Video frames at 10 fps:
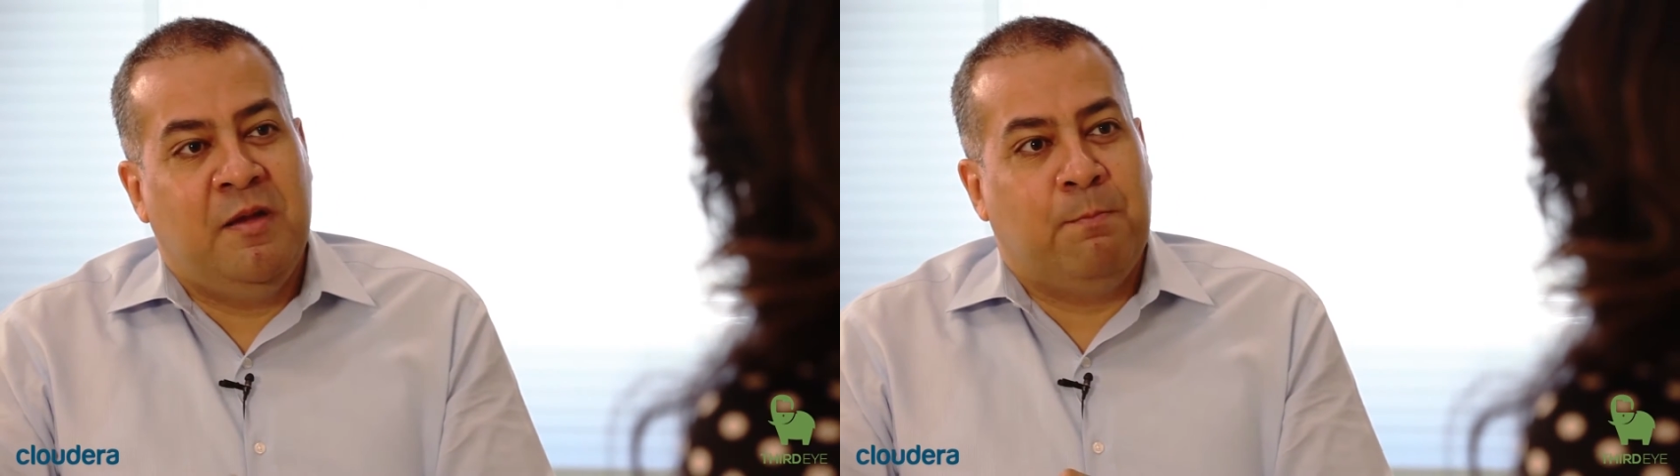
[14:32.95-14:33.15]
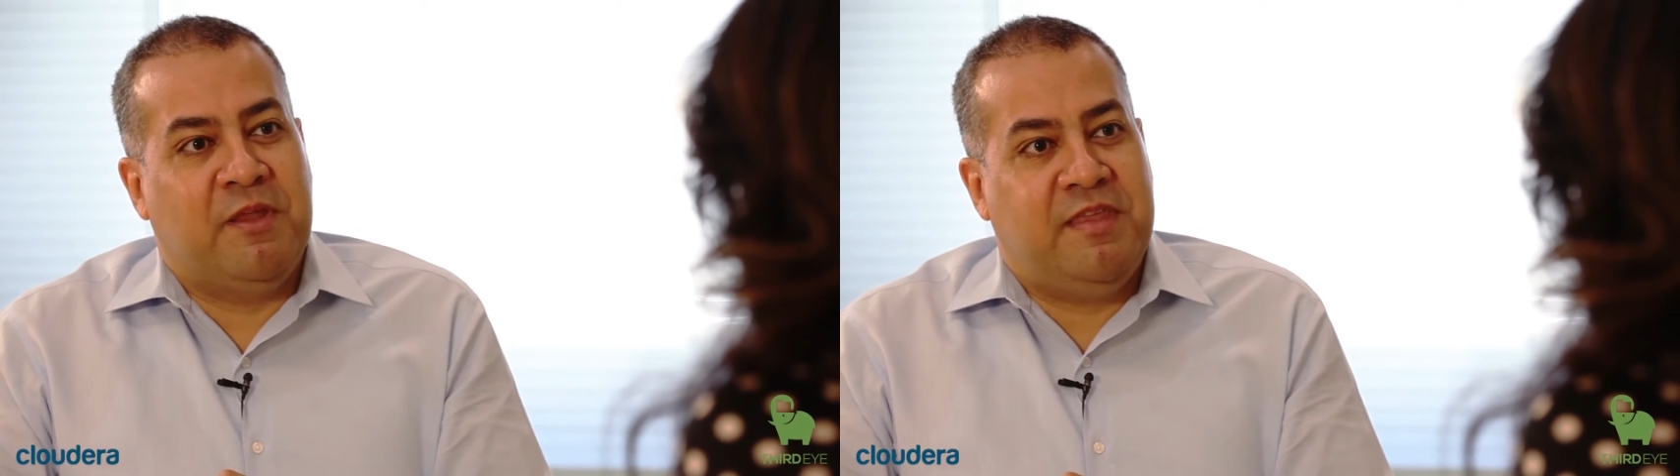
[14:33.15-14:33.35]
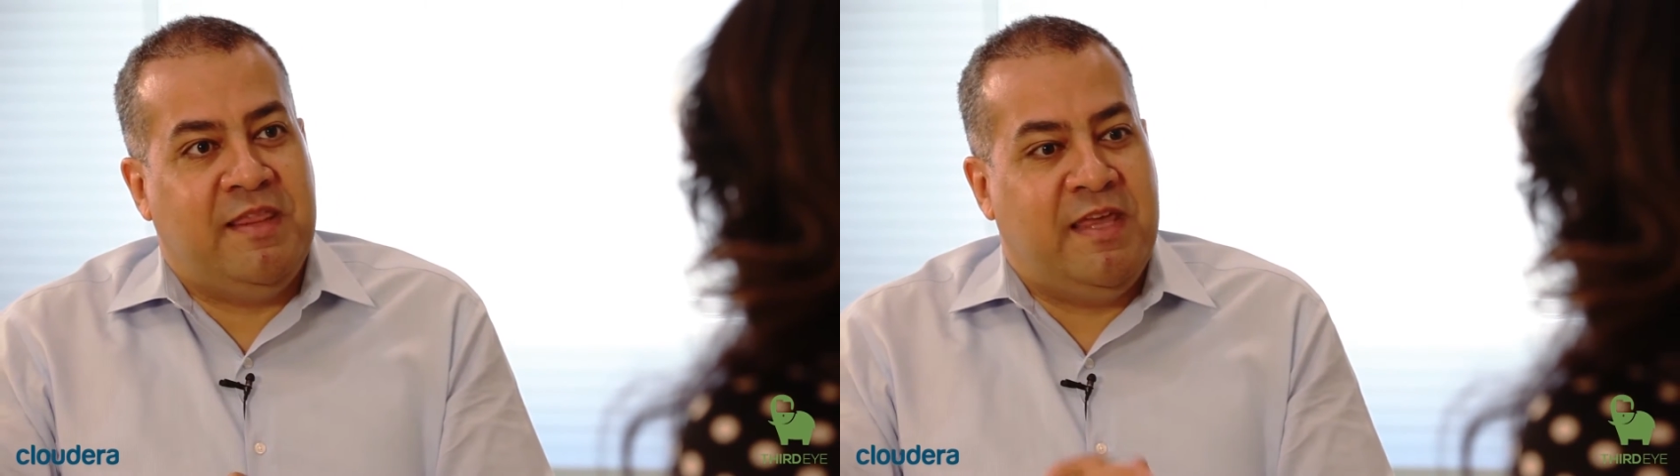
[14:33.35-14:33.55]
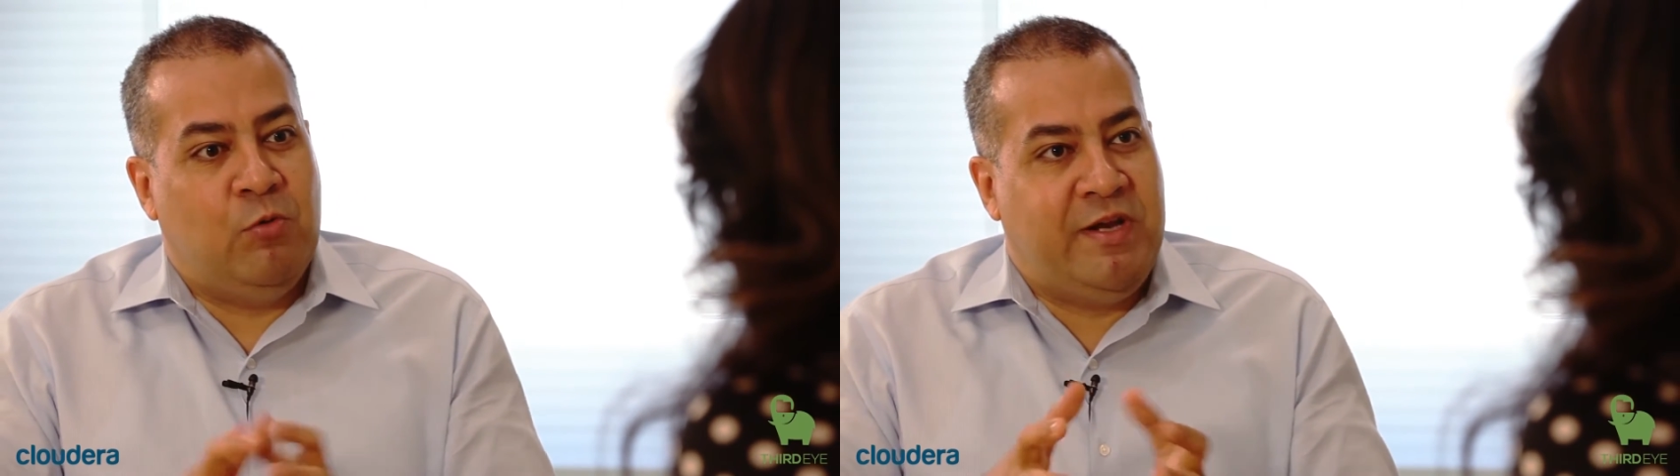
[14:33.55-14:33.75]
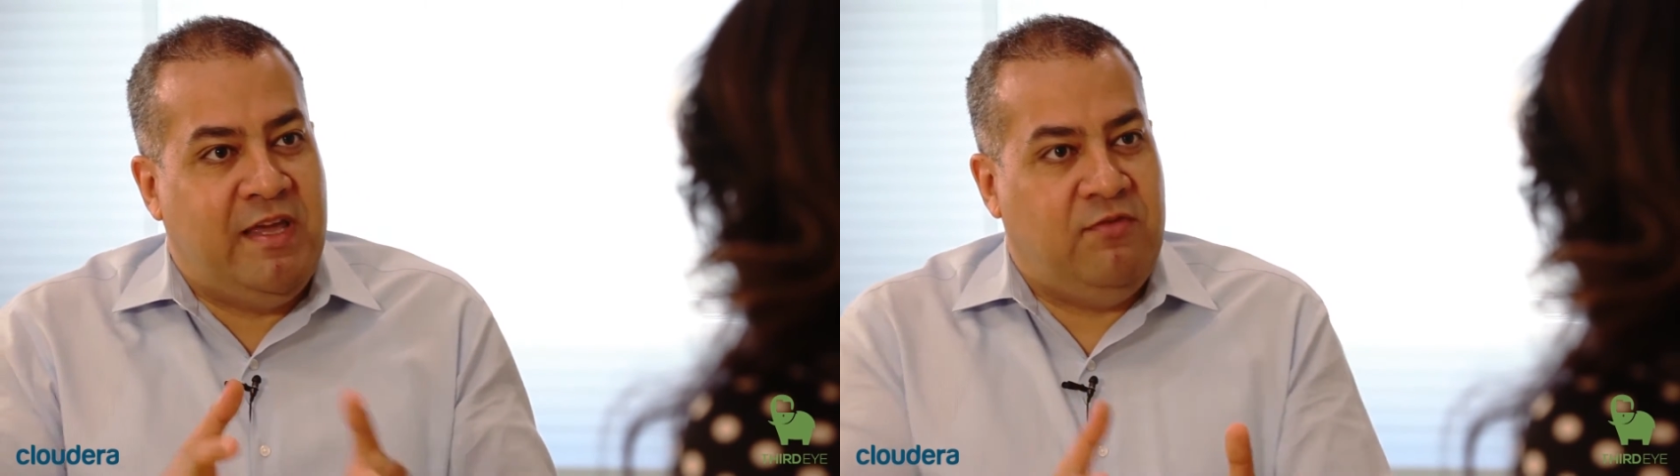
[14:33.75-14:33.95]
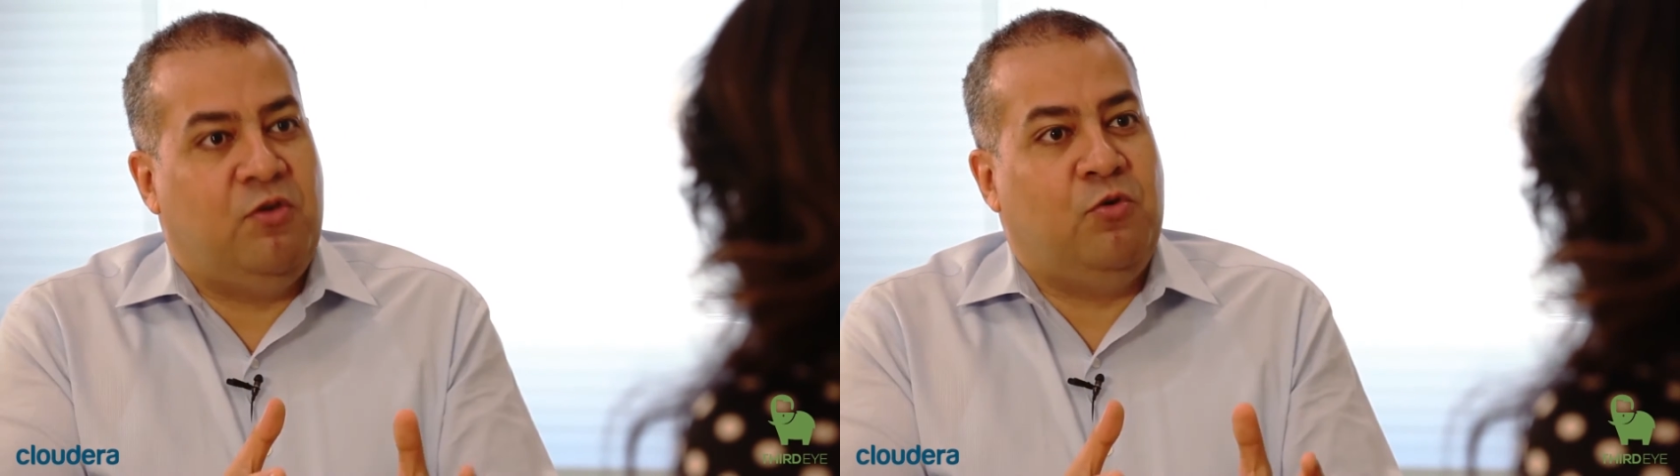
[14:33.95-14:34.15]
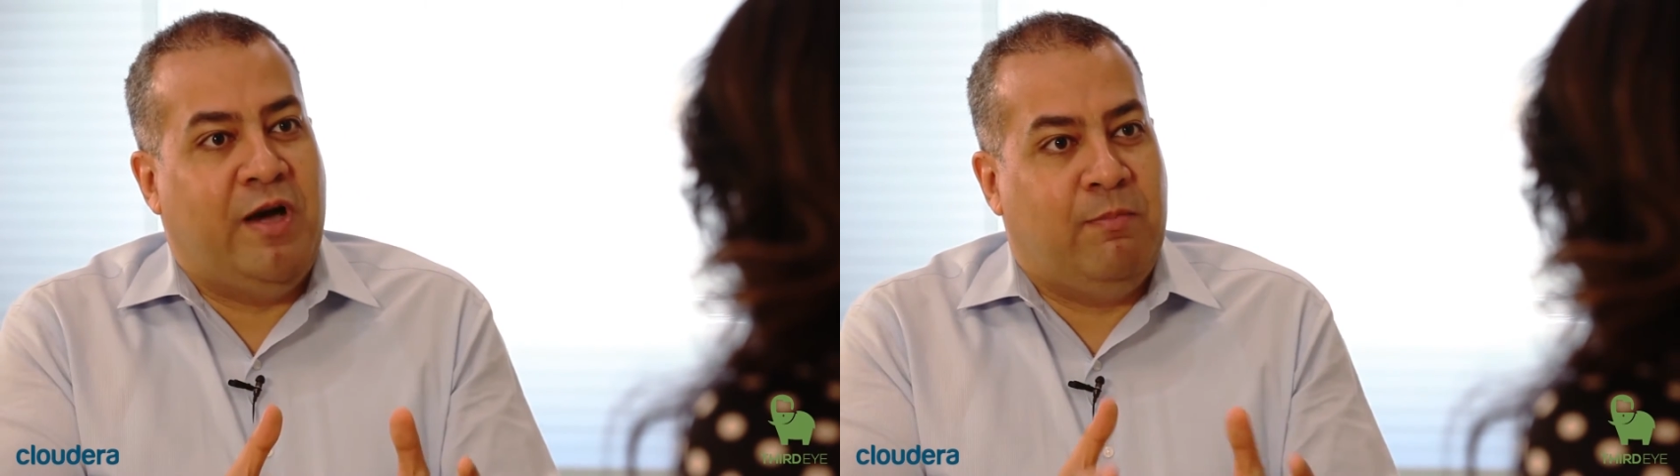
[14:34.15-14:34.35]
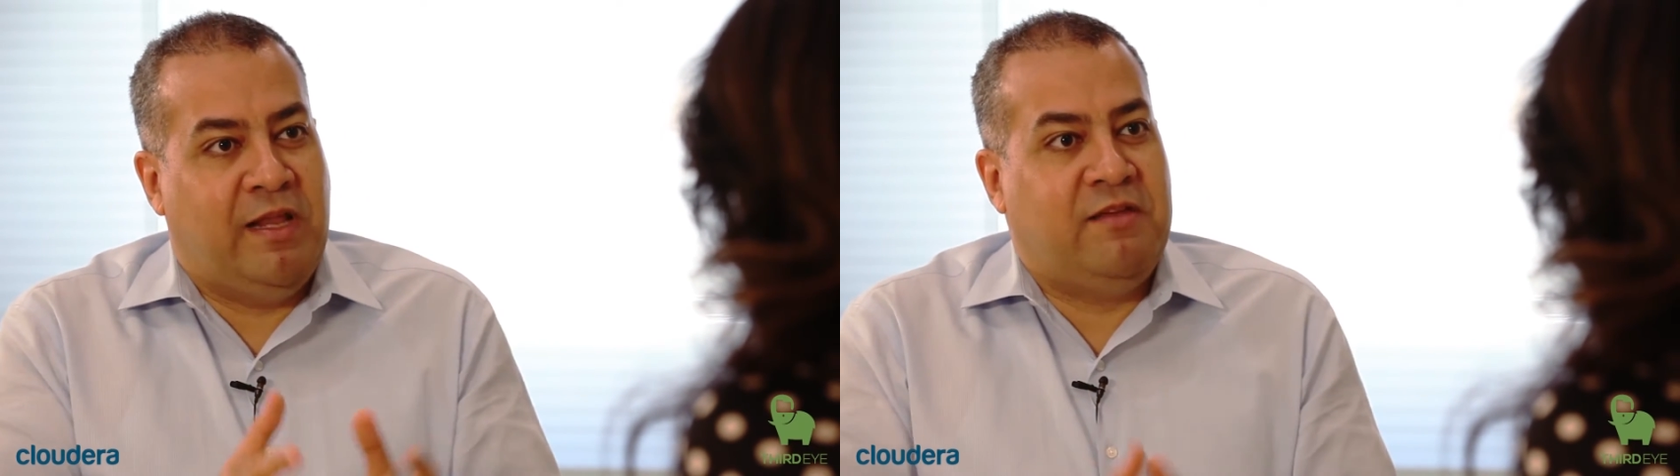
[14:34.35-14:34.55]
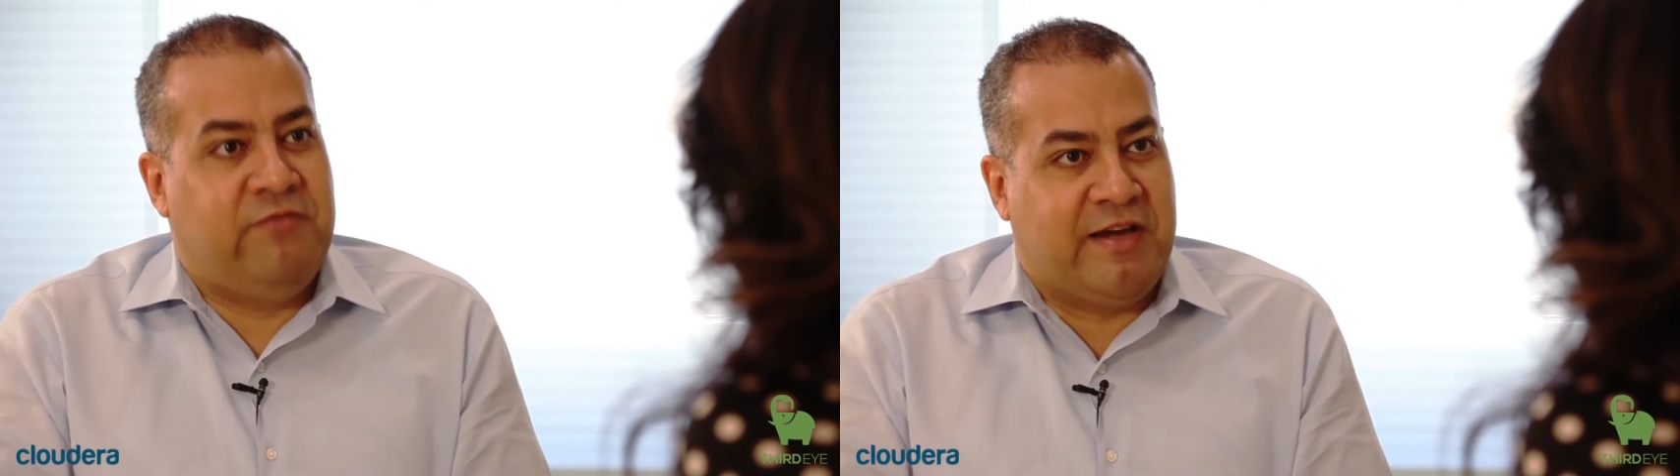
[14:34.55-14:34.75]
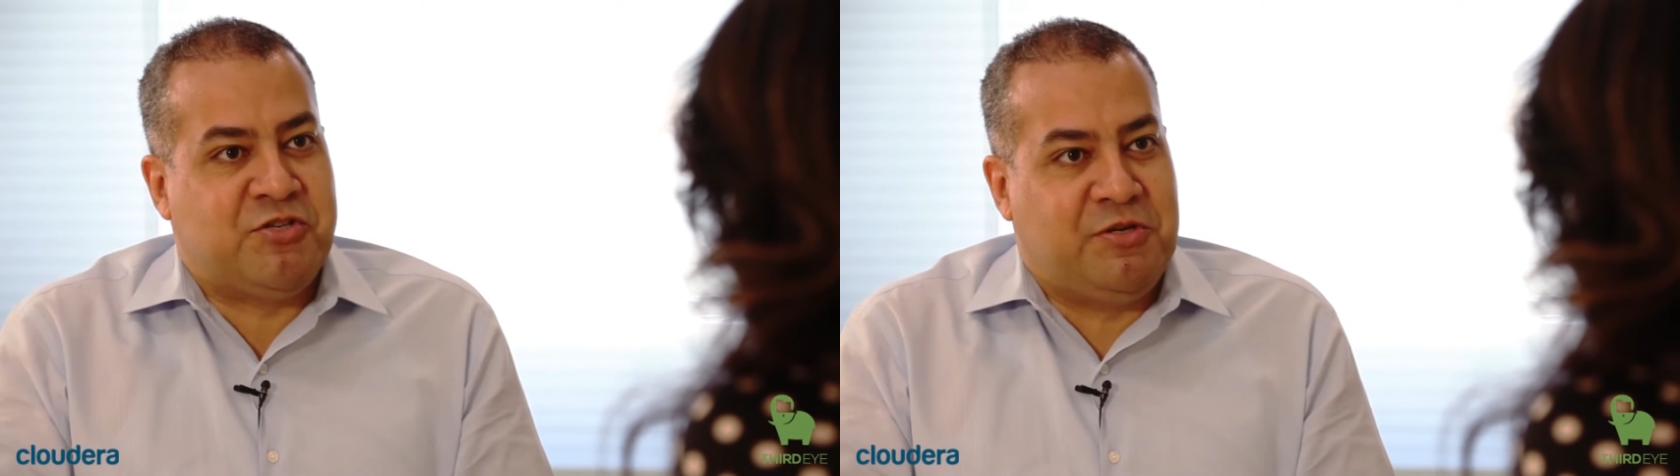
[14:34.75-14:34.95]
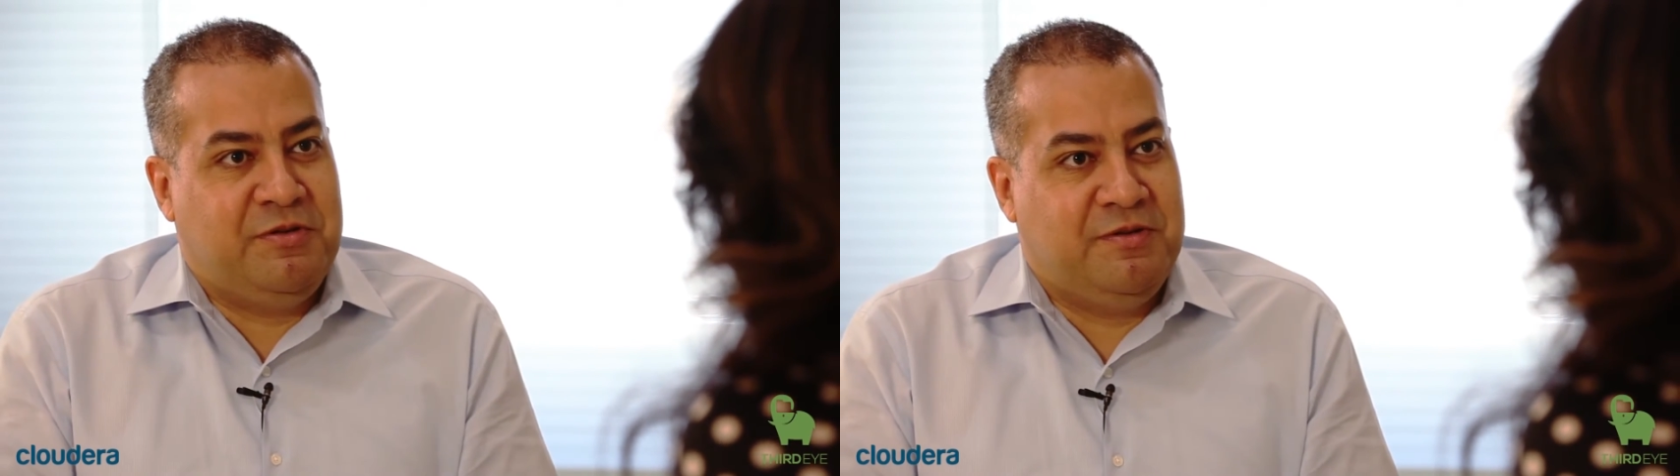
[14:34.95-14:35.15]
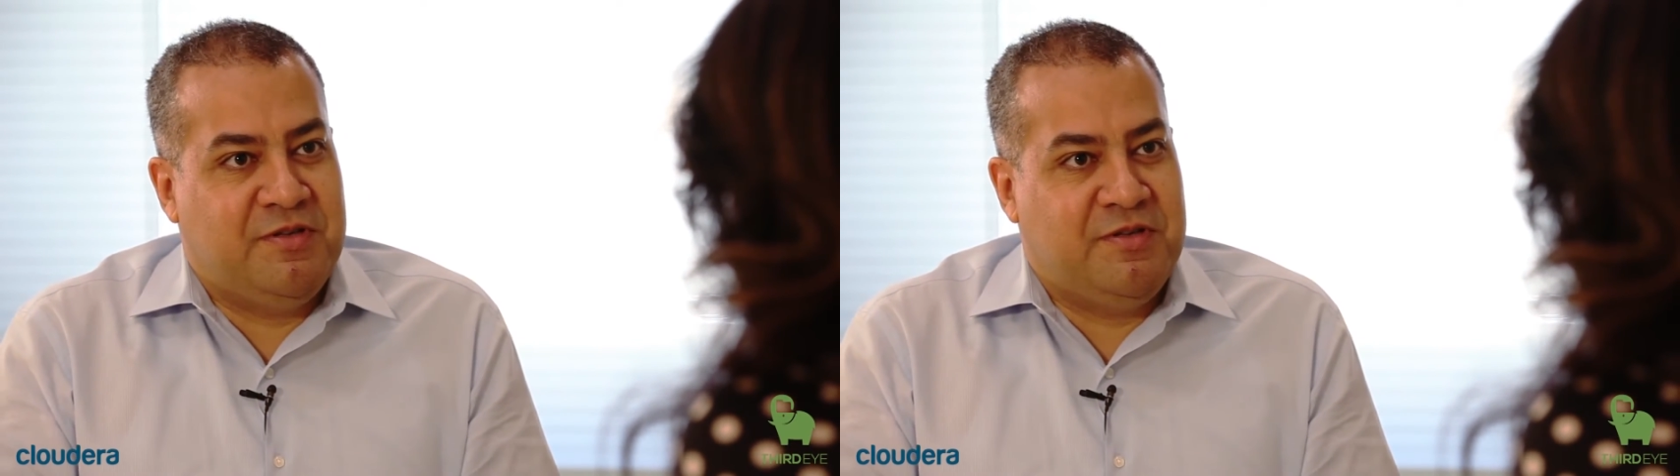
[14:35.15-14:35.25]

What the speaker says: But then they will give you a blood infection.